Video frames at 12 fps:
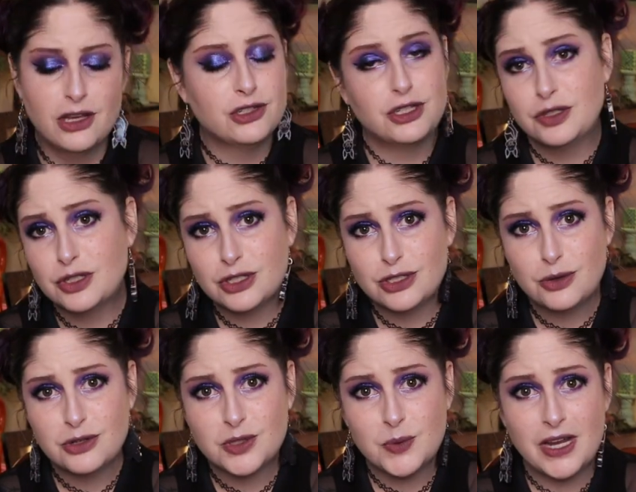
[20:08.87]
She's just
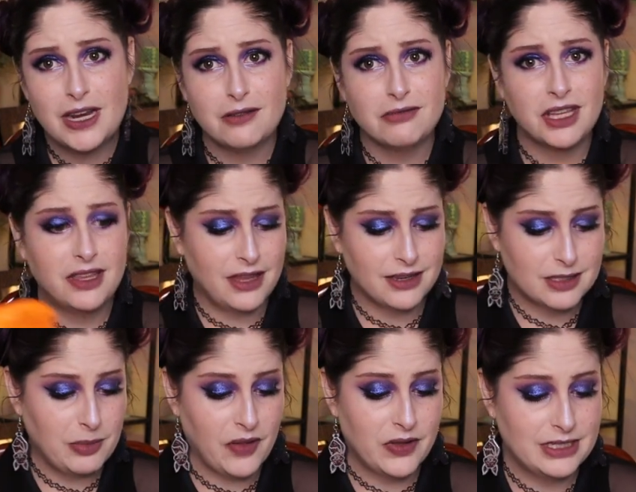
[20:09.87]
so sweet and really thinks about